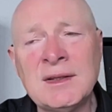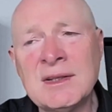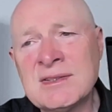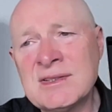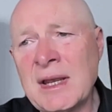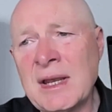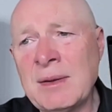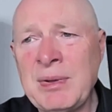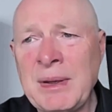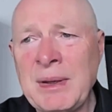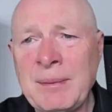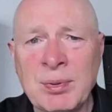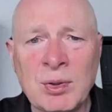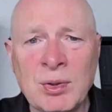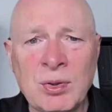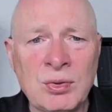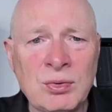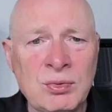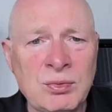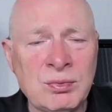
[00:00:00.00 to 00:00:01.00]
The same
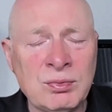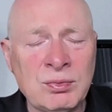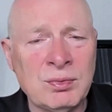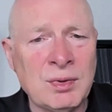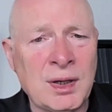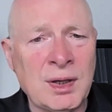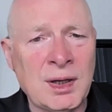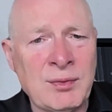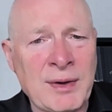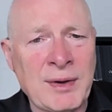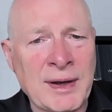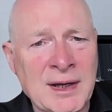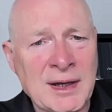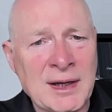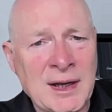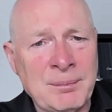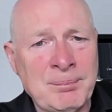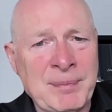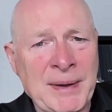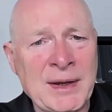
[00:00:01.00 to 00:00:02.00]
people who
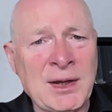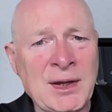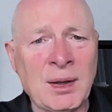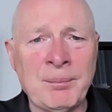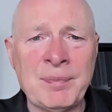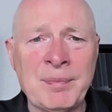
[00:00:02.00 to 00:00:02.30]
regulate big